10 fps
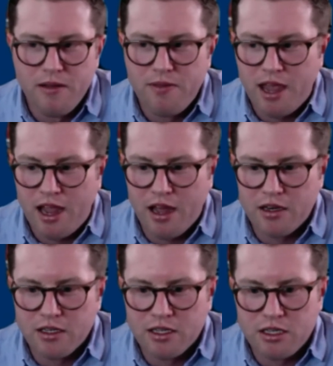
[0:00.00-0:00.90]

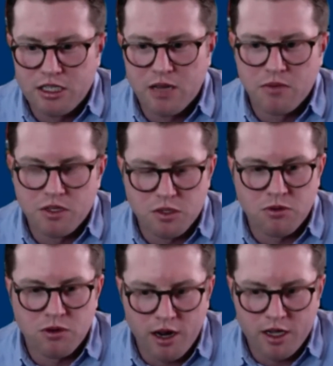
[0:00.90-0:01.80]
and condemned as a
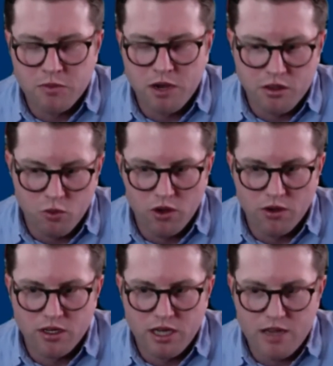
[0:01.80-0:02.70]
prize by the
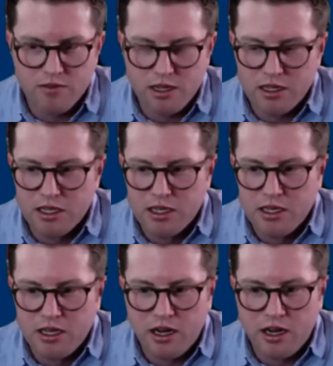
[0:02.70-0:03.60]
Royal Navy.
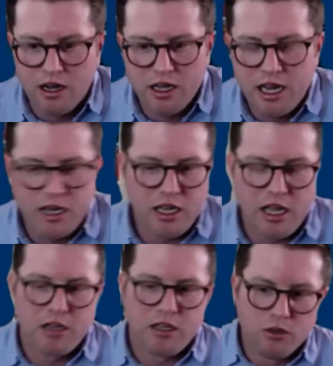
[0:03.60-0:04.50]

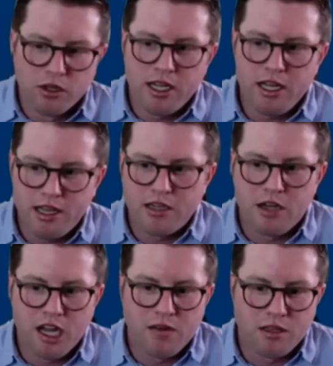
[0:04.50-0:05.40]
And you look at that
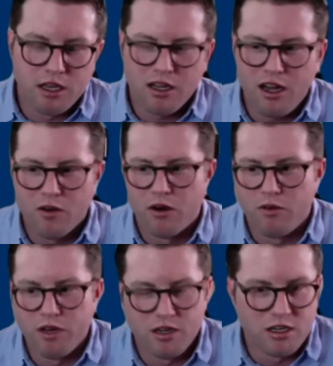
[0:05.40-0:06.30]
document and think, I don't want to
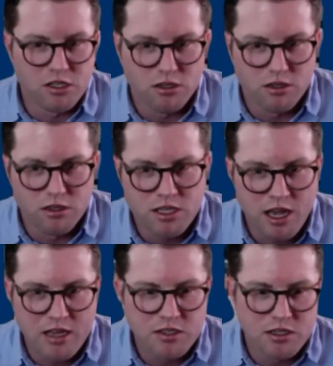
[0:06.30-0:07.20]
read an insurance
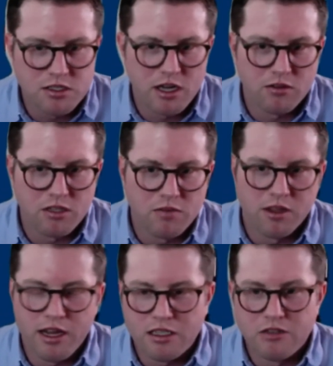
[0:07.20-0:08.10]
case because I don't even
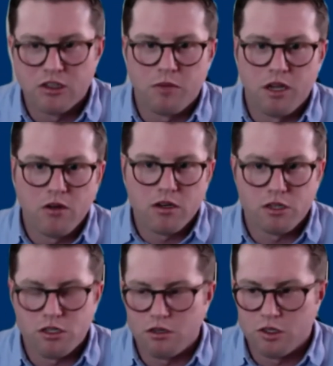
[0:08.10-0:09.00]
like dealing with my own
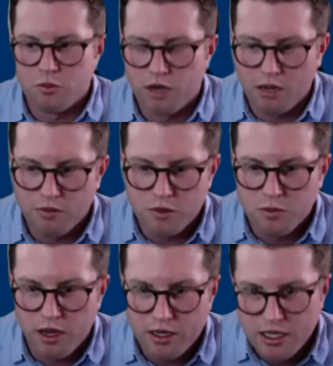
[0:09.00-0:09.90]
insurance problems. But